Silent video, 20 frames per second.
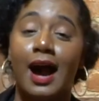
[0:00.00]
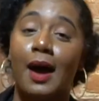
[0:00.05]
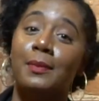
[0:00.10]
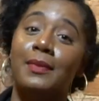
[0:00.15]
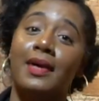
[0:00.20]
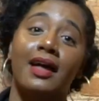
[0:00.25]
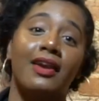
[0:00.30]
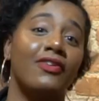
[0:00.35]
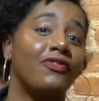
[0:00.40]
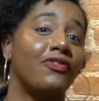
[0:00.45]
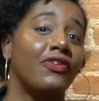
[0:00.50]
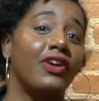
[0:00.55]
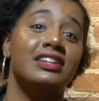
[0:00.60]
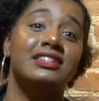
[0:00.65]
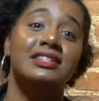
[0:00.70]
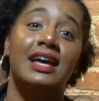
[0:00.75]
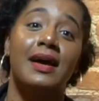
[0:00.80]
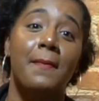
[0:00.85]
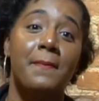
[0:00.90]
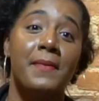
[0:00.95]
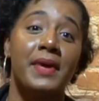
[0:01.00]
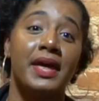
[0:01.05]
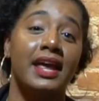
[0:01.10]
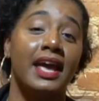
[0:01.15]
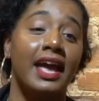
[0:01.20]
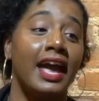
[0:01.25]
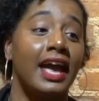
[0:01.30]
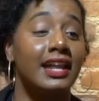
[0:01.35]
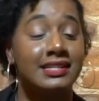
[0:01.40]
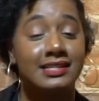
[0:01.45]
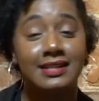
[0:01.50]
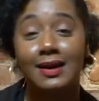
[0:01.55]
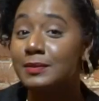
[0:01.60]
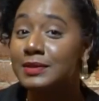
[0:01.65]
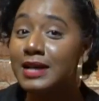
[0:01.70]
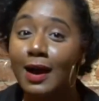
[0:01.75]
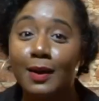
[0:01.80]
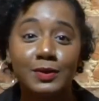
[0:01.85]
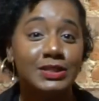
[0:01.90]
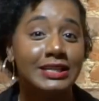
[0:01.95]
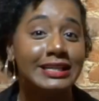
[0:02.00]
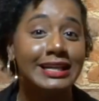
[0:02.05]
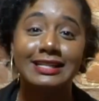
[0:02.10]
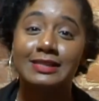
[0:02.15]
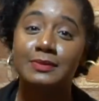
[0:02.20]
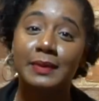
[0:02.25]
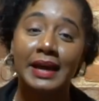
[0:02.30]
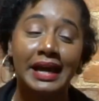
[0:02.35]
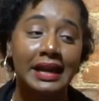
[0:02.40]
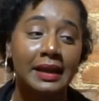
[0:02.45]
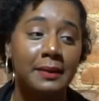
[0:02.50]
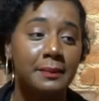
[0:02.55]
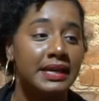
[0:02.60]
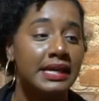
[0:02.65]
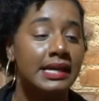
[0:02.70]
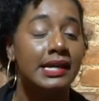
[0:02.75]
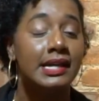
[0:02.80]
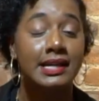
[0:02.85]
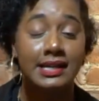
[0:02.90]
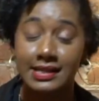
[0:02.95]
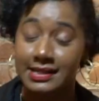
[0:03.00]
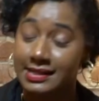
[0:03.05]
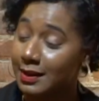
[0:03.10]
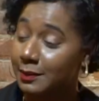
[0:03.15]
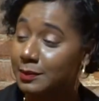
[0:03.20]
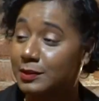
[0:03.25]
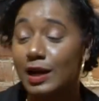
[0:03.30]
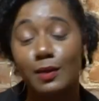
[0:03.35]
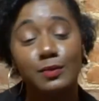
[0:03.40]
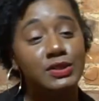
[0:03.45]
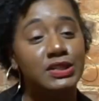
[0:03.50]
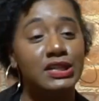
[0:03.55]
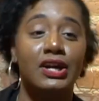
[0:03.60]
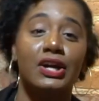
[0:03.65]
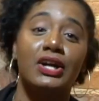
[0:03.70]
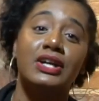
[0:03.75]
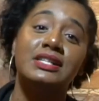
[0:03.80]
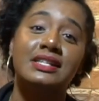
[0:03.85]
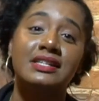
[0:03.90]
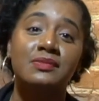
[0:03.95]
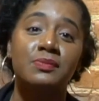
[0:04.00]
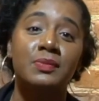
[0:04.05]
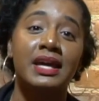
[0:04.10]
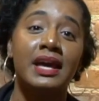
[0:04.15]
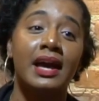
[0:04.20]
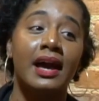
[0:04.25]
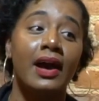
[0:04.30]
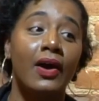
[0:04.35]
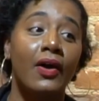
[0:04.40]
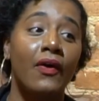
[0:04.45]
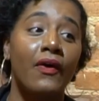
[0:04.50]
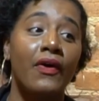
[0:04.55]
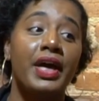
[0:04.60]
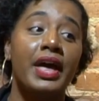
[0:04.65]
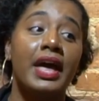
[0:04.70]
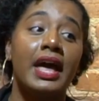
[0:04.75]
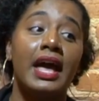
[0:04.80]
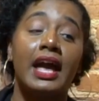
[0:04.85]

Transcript: I'm not afraid to admit it. And sometimes she gets mad at me. Sometimes she curses me out.